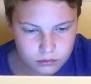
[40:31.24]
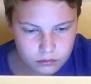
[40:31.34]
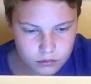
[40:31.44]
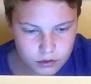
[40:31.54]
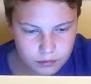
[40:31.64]

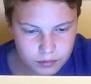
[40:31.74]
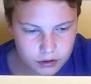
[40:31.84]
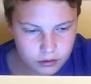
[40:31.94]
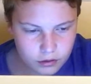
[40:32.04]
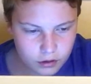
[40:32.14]
the
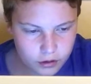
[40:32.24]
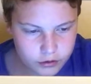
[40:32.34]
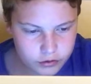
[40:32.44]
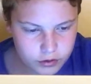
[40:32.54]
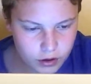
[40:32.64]
Beetle is
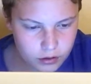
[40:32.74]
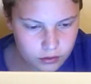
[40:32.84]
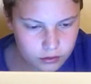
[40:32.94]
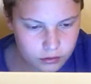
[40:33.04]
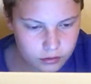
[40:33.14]
$100.
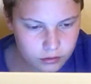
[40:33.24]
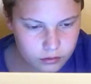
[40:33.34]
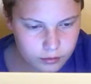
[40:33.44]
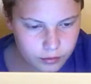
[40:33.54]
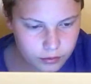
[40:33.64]
The
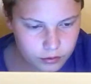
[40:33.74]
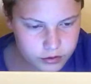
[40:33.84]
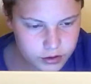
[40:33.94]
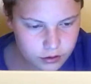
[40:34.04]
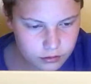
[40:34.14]
Porsche
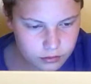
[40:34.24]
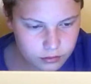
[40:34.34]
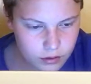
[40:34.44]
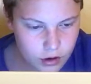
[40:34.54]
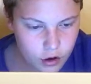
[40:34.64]
is
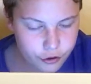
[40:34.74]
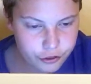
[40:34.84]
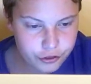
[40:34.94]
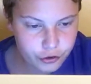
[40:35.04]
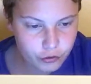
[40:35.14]

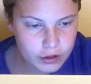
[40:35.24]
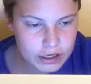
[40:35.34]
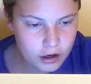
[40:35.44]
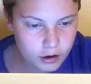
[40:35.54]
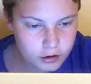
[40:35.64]

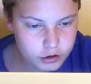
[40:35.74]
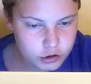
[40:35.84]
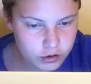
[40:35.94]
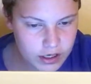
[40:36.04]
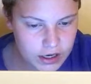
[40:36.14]

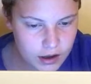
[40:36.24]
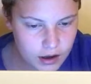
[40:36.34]
300.